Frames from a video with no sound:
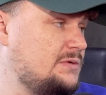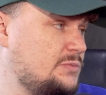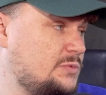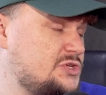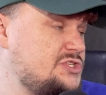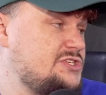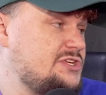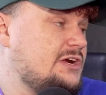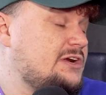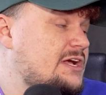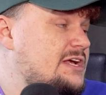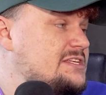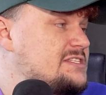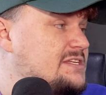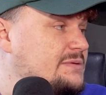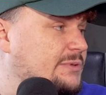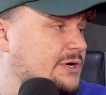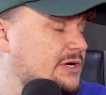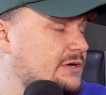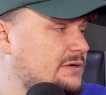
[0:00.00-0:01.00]
which is our
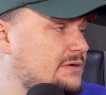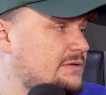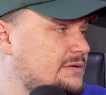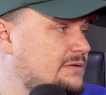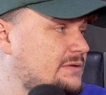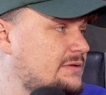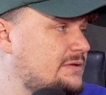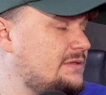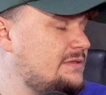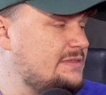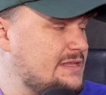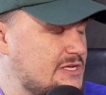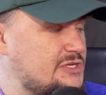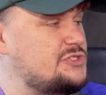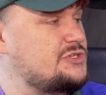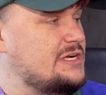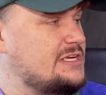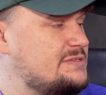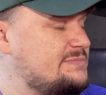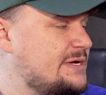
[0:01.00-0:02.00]
customer, yes. thinks
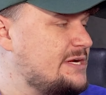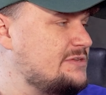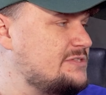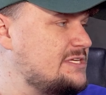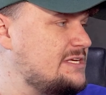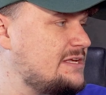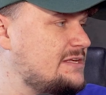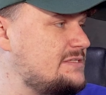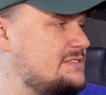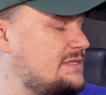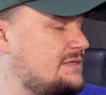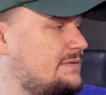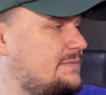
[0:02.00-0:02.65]
transparency is. Well,